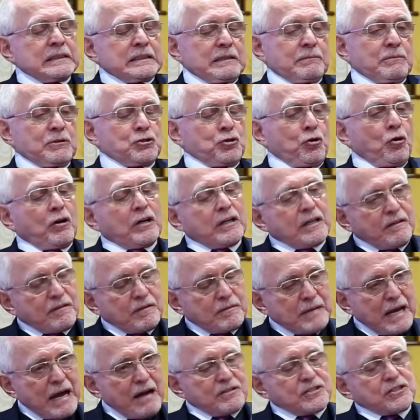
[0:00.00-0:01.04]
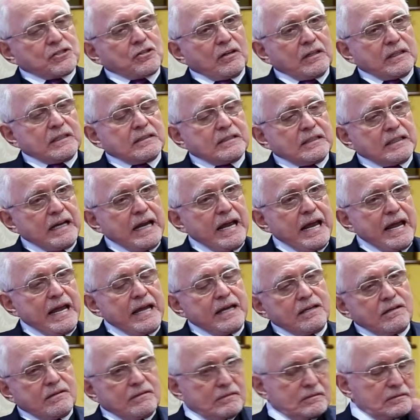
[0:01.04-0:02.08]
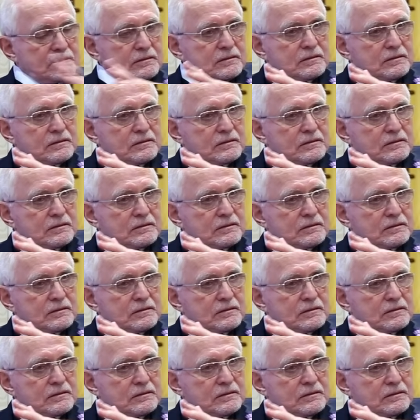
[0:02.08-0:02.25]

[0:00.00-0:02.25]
the majority of them now starting today